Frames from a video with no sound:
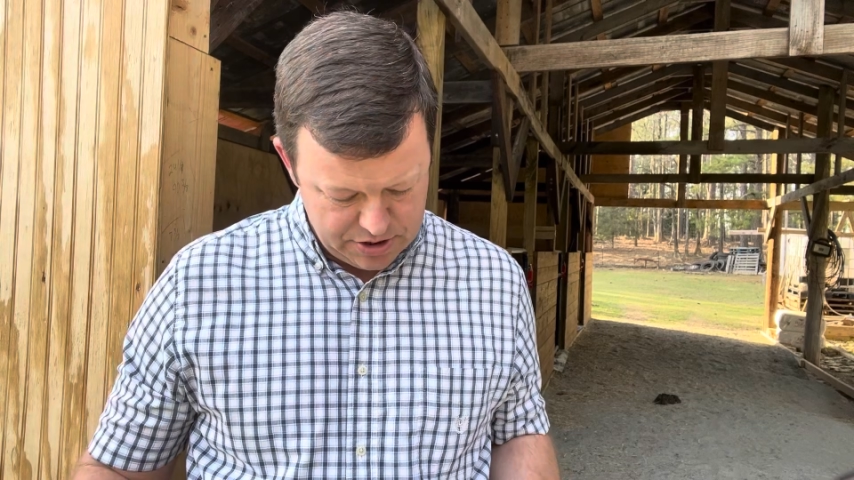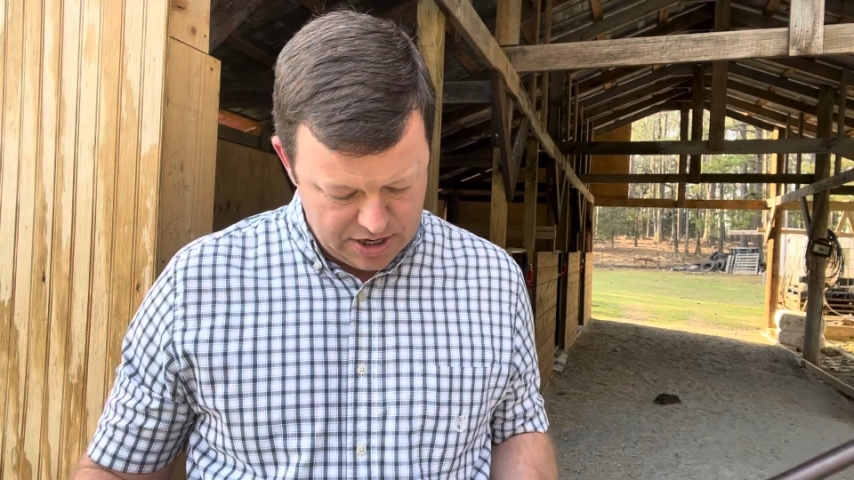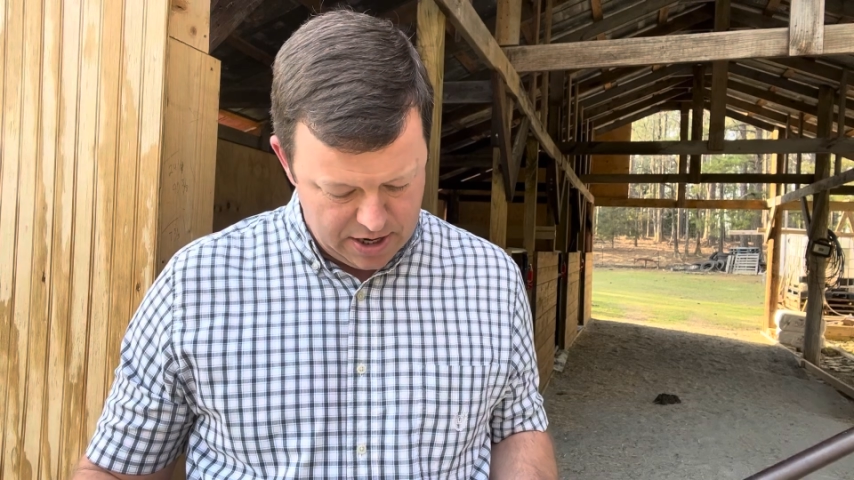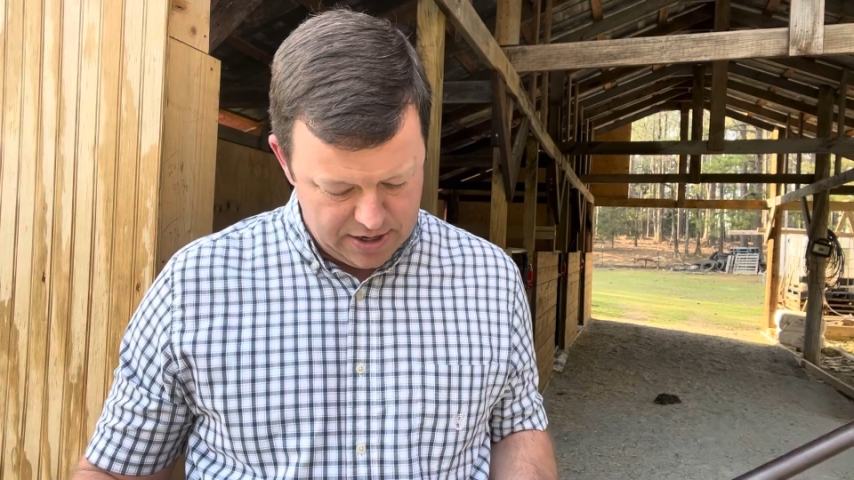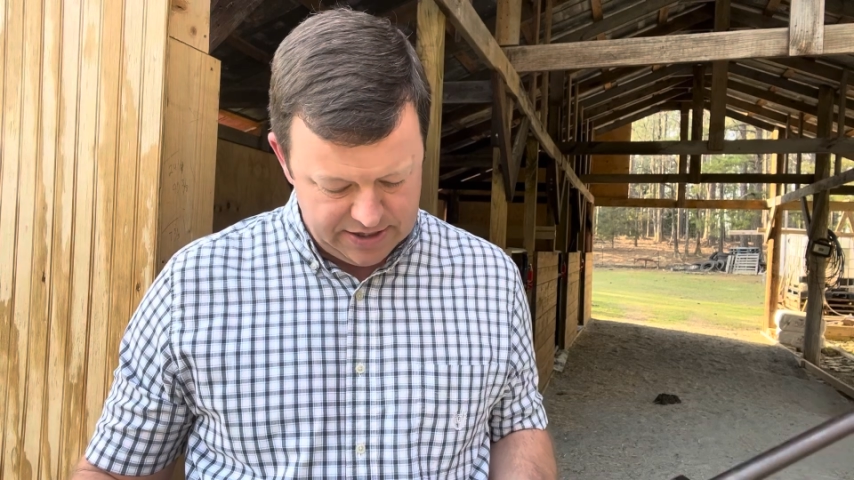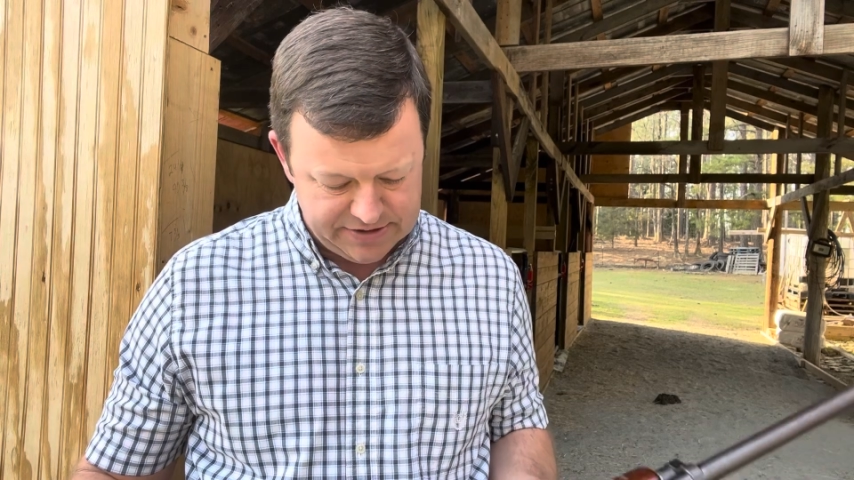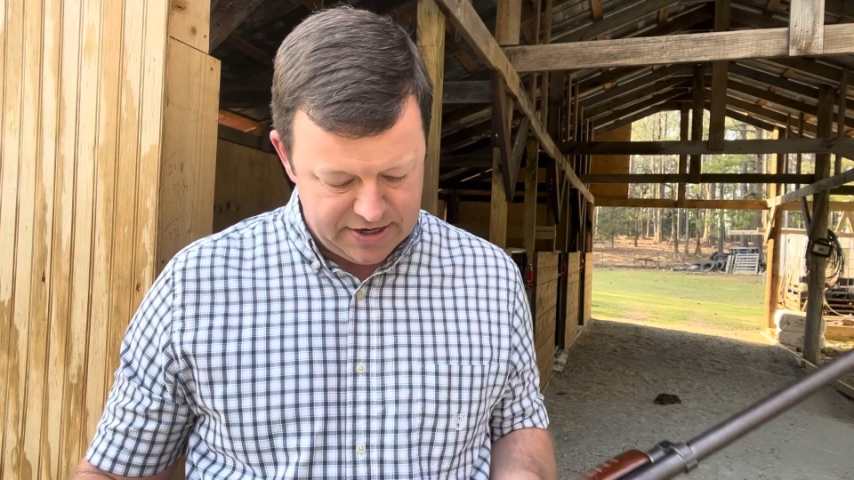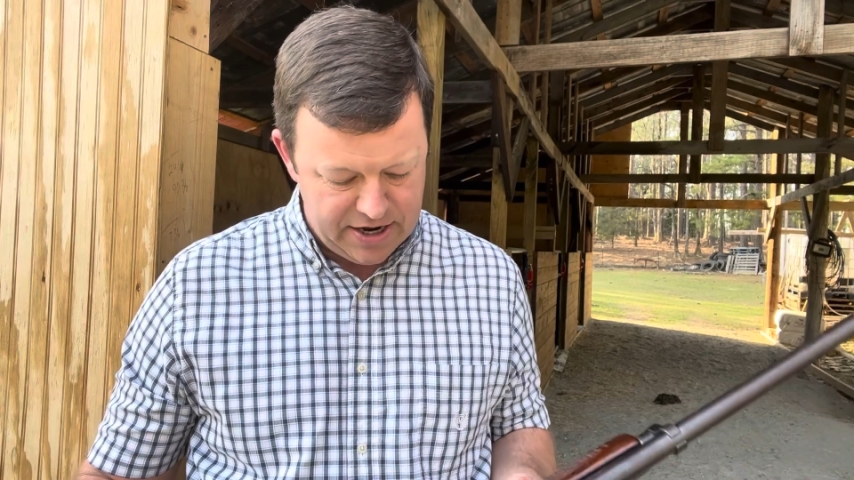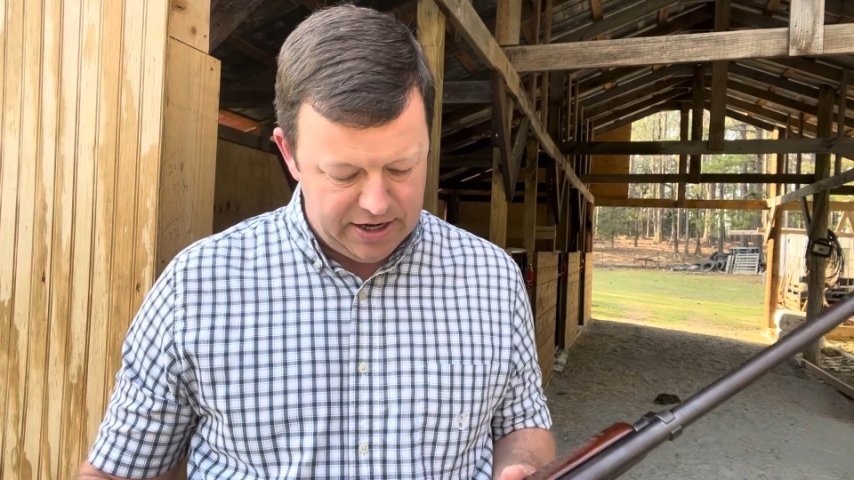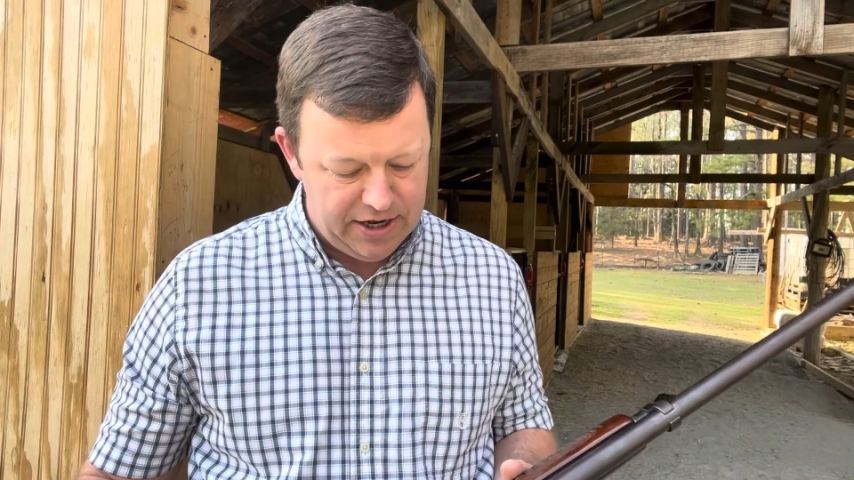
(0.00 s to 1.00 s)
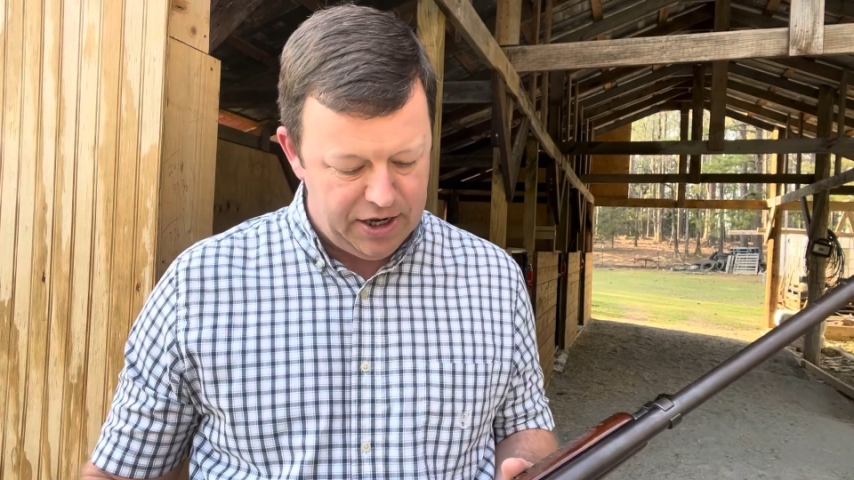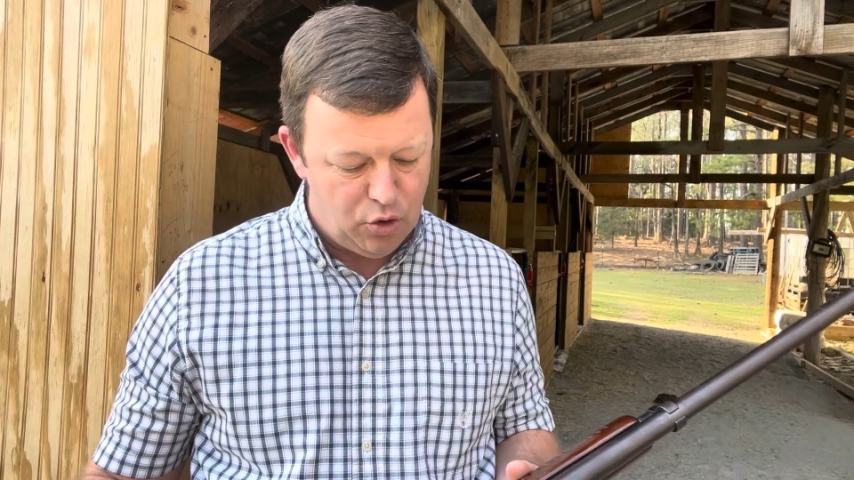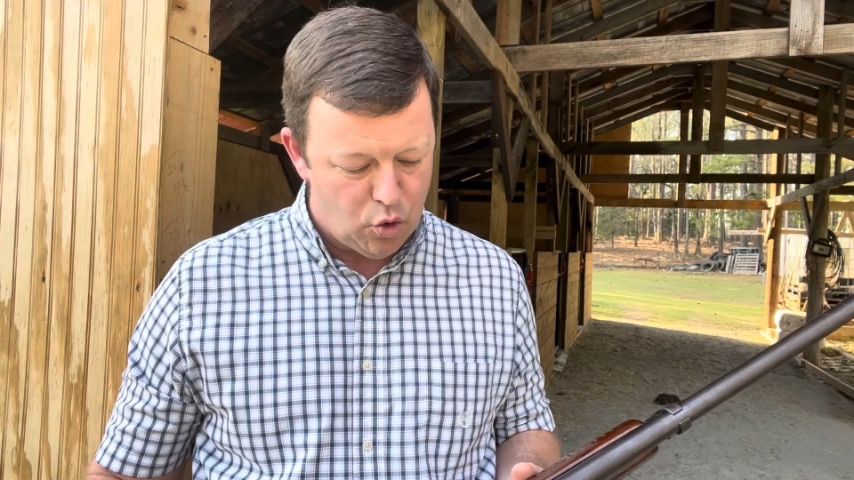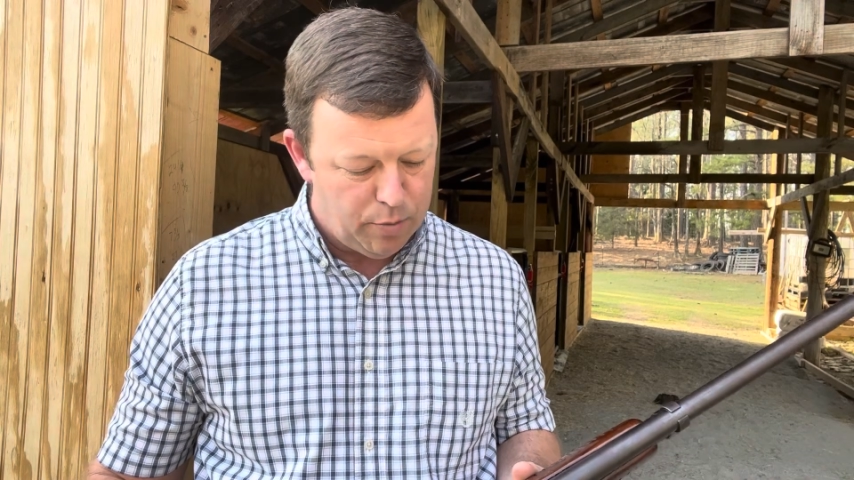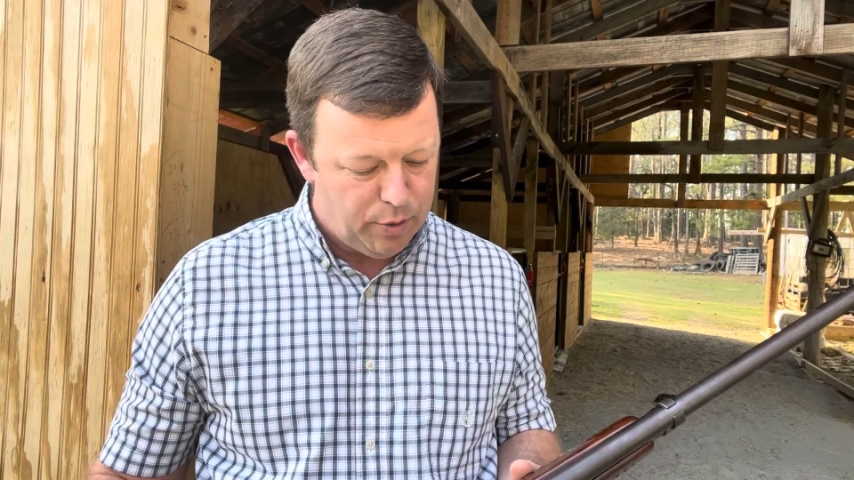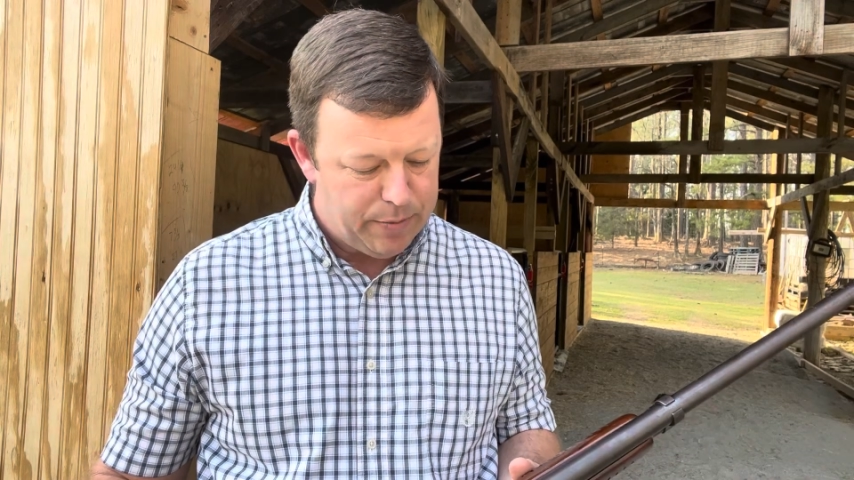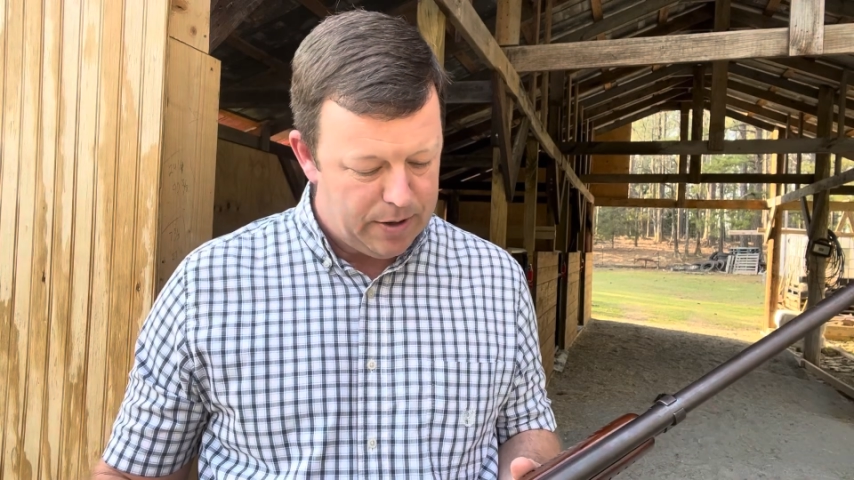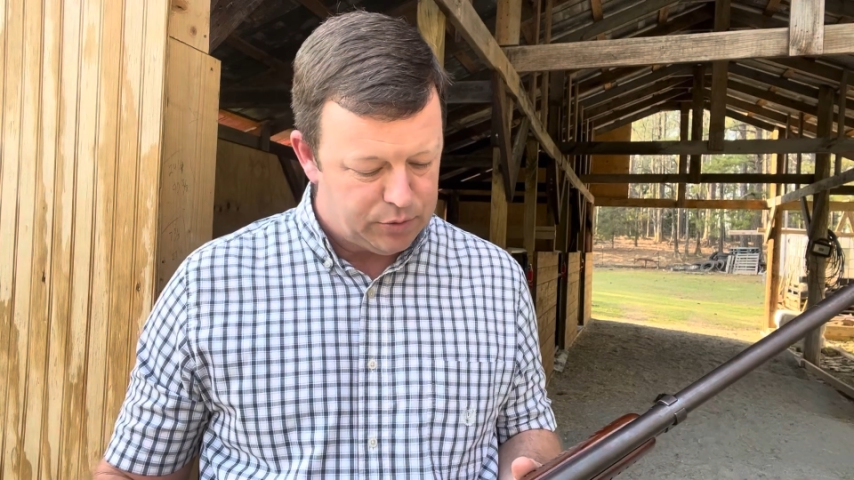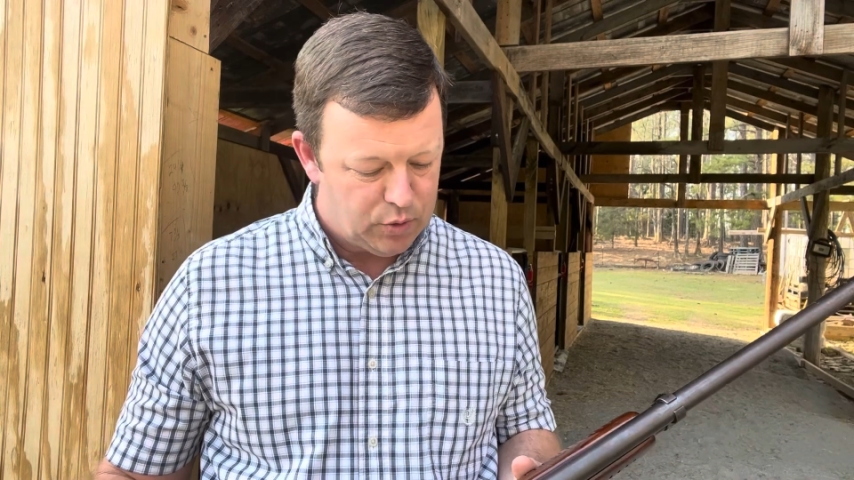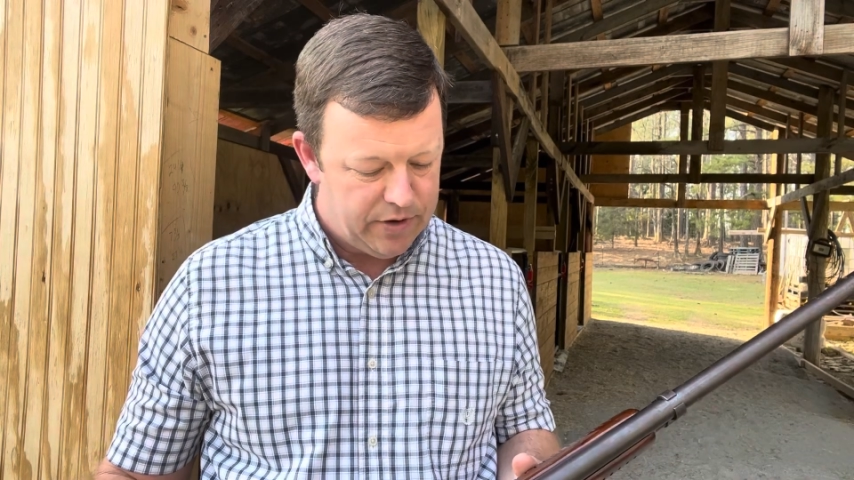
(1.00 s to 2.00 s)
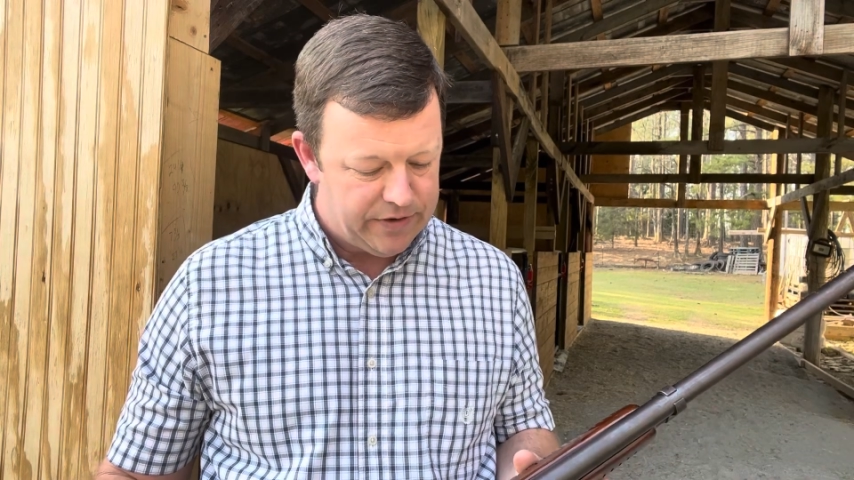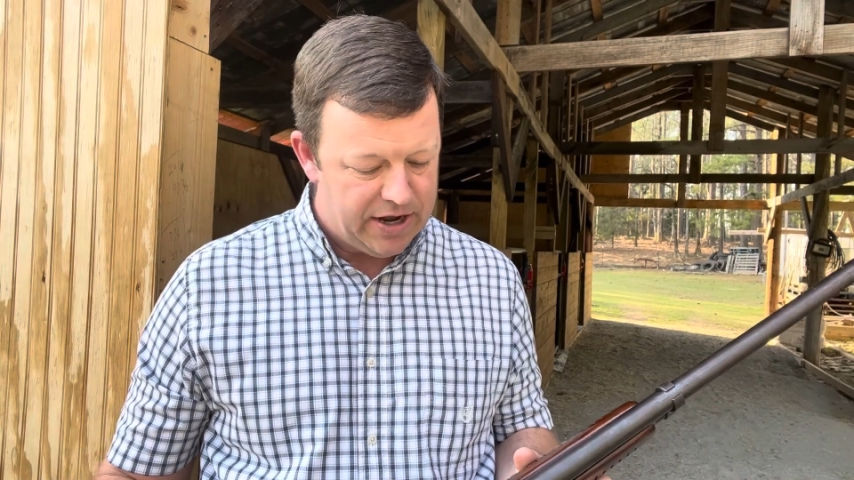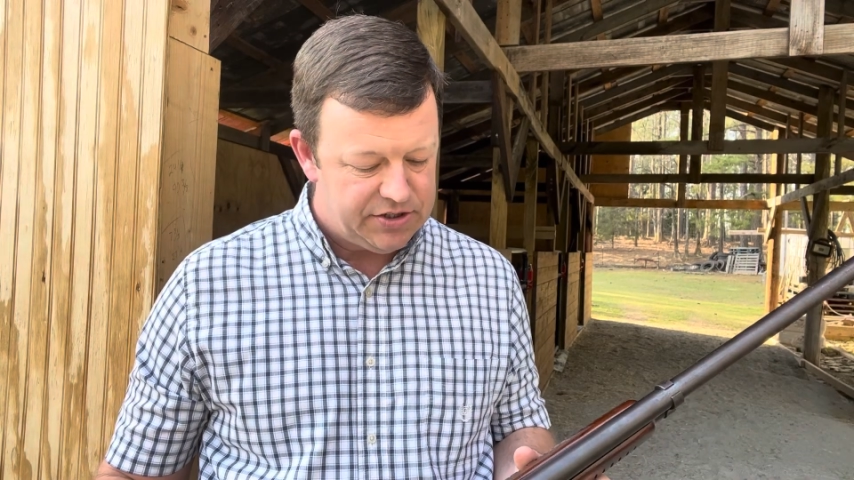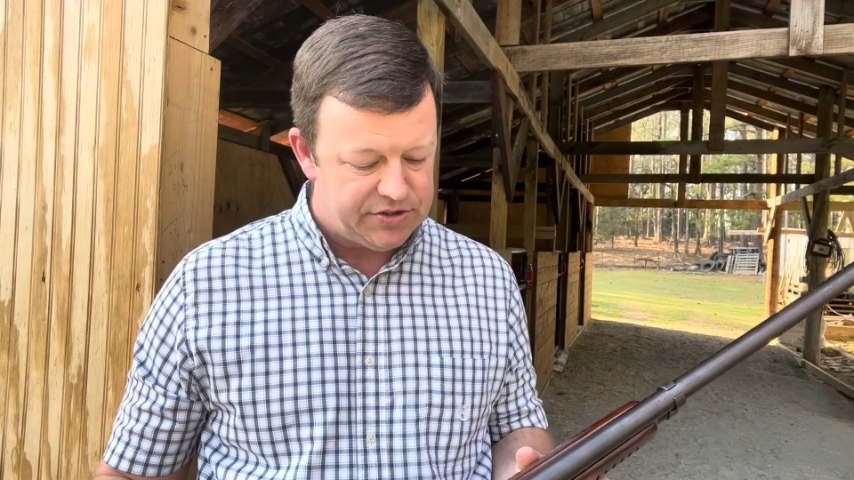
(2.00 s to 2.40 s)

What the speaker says: It's not any normal pump 12 gauge.